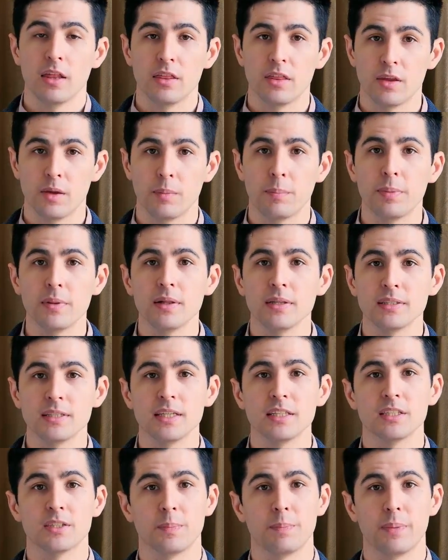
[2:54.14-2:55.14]
The
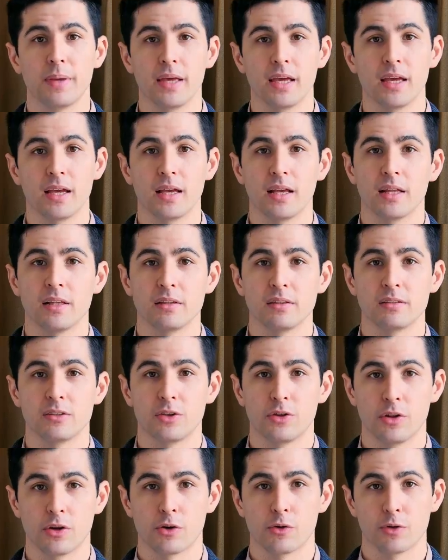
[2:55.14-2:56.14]
ability to peer
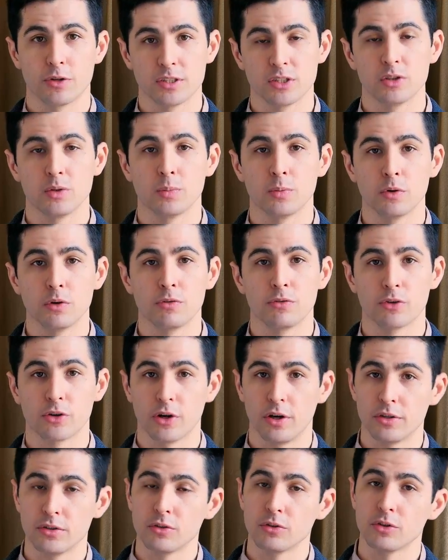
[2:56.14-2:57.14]
into the crystal ball for
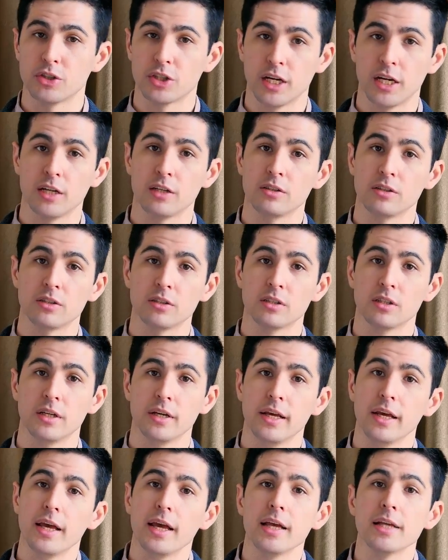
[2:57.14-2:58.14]
coastal change
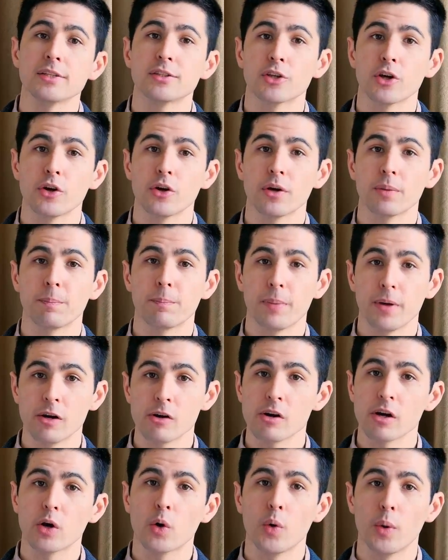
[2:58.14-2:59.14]
is going to
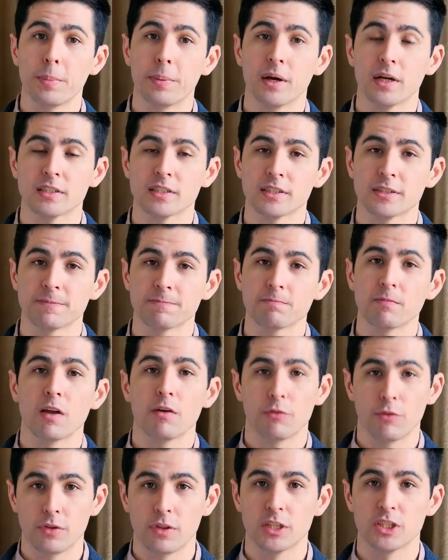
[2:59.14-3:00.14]
better equip us for